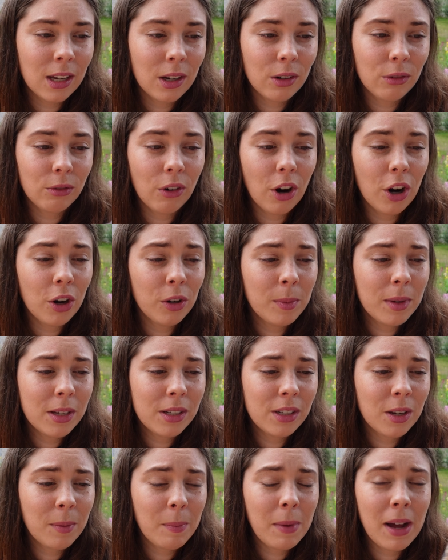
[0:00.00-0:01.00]
Roma
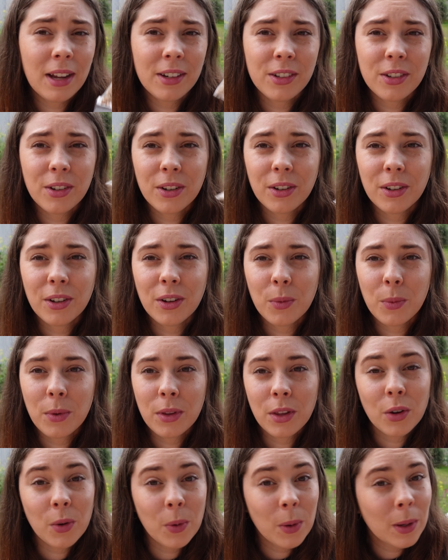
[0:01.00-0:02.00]
tomato with
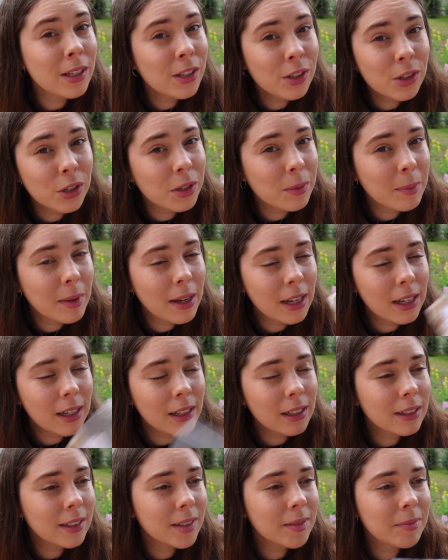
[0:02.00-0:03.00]
a question
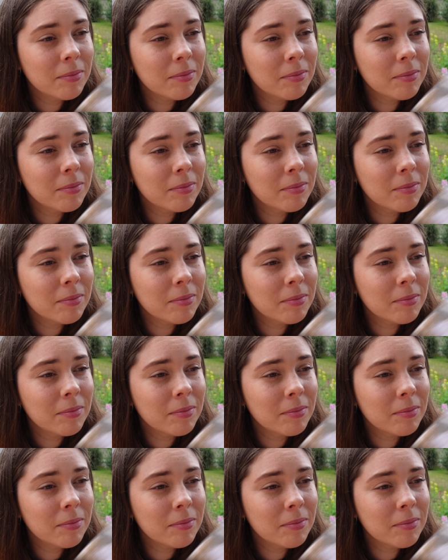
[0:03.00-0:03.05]
mark.